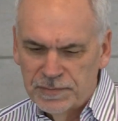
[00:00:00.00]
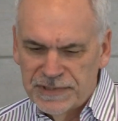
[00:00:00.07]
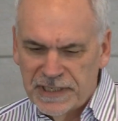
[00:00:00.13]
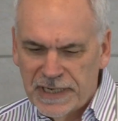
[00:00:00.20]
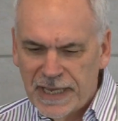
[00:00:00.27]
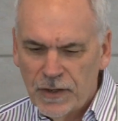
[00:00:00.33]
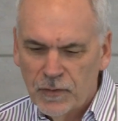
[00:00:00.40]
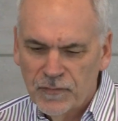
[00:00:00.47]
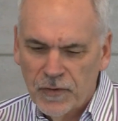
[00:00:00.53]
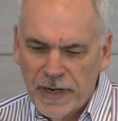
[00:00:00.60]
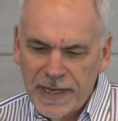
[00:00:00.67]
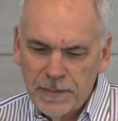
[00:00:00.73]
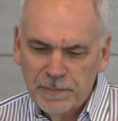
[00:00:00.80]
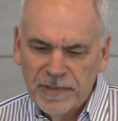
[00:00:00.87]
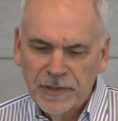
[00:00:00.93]
Today, over
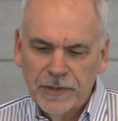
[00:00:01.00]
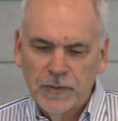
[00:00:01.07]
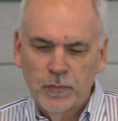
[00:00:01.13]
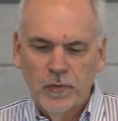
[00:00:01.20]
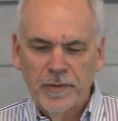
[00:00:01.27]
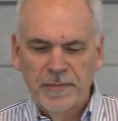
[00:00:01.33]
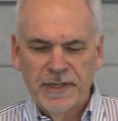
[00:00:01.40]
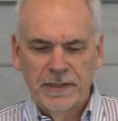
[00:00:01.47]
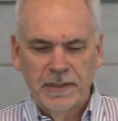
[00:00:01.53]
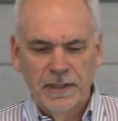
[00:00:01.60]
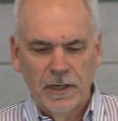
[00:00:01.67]
8 million women